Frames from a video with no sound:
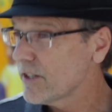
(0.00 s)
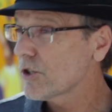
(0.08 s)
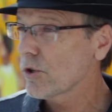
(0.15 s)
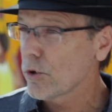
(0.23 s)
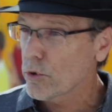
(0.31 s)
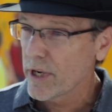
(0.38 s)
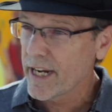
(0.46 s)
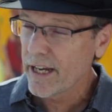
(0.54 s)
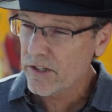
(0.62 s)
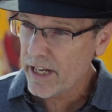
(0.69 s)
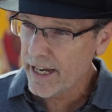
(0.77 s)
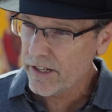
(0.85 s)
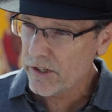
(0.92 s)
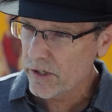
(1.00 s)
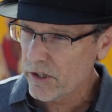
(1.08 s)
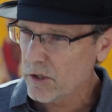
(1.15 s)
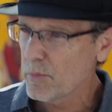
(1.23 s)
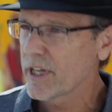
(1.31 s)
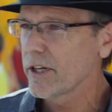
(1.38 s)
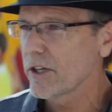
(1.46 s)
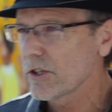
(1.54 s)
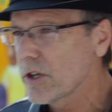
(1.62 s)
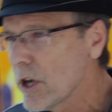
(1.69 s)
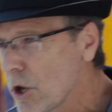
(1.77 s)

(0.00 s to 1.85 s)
so greenhouse gases, because